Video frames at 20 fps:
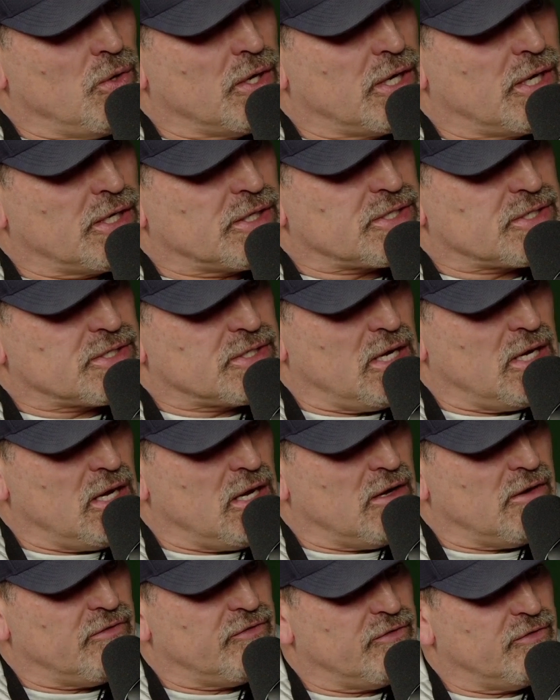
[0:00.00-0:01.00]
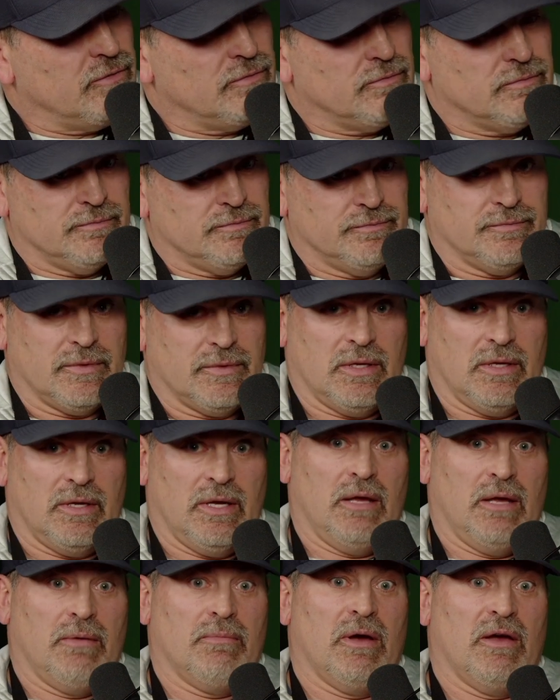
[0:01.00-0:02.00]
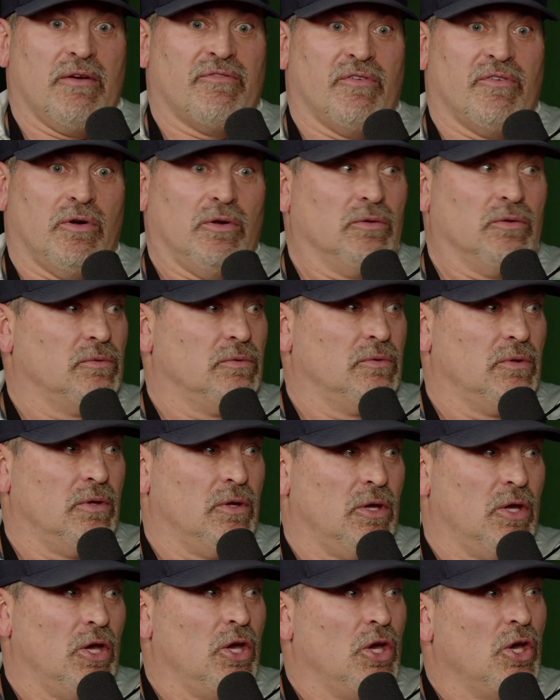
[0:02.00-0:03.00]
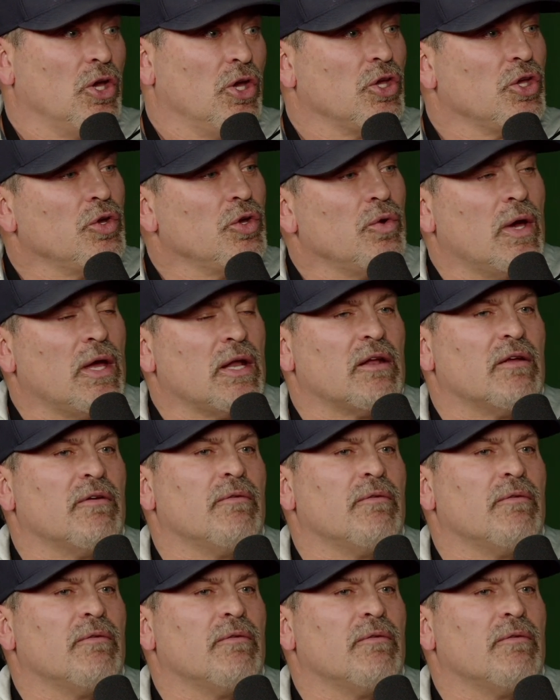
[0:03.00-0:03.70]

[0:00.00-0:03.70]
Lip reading: gets tough, ain't my fault. You end